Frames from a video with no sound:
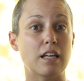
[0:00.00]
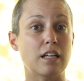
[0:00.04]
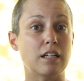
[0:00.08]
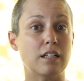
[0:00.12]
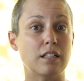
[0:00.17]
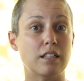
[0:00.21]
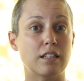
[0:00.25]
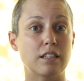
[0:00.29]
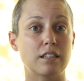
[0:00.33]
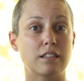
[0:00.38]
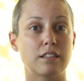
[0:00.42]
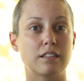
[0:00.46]

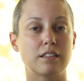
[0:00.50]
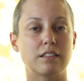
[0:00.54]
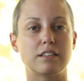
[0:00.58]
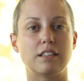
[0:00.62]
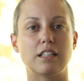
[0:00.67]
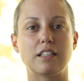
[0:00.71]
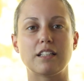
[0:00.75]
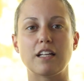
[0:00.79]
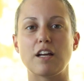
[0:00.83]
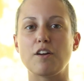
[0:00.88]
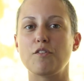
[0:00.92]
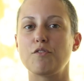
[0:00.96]
think
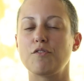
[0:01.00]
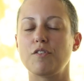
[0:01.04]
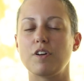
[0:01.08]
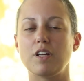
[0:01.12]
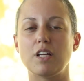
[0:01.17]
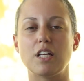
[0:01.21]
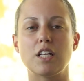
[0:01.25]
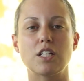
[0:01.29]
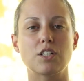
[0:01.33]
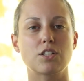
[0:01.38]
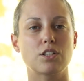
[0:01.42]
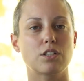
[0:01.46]
that I
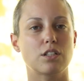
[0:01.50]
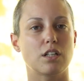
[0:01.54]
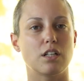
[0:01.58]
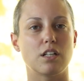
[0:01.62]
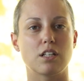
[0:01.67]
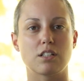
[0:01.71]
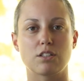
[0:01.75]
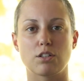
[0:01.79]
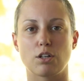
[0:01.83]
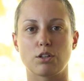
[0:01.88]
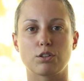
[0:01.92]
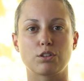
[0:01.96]
finished
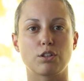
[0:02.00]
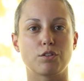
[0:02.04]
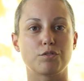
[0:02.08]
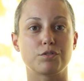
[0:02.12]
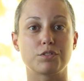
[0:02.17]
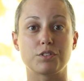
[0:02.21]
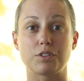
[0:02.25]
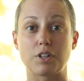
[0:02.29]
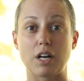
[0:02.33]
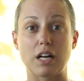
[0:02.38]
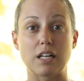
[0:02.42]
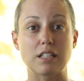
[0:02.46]
in a sort
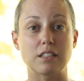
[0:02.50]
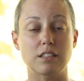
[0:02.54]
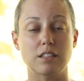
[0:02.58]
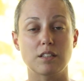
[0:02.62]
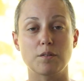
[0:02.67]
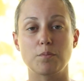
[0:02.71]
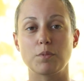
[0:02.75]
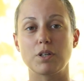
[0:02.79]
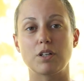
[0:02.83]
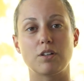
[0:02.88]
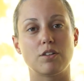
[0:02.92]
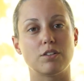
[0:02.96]
of
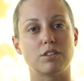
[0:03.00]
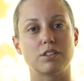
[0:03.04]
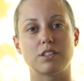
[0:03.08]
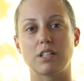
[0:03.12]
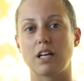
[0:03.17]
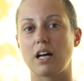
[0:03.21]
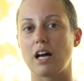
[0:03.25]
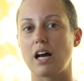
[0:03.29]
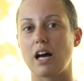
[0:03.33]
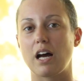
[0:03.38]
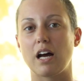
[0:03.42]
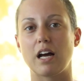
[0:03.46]
trance
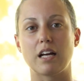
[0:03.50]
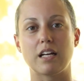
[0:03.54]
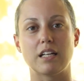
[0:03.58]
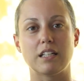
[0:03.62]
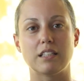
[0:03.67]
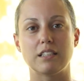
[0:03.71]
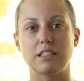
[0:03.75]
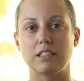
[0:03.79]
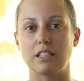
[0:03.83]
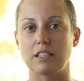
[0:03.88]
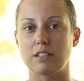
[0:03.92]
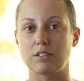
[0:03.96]
because
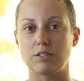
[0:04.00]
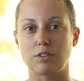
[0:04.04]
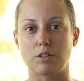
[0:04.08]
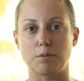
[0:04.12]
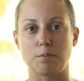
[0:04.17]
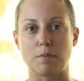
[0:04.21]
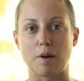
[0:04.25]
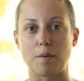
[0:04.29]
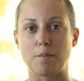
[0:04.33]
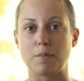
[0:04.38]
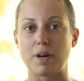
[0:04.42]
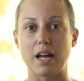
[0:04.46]
I didn't
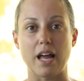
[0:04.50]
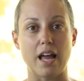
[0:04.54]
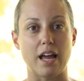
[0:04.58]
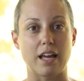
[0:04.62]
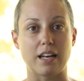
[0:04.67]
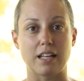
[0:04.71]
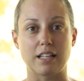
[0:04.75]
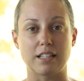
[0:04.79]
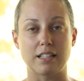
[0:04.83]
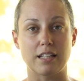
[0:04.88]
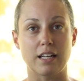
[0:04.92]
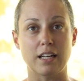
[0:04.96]
remember
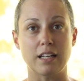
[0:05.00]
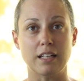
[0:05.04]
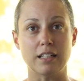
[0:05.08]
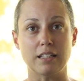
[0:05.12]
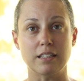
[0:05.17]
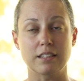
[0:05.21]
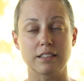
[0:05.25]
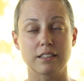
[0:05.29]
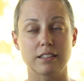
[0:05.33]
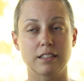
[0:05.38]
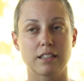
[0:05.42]
anything.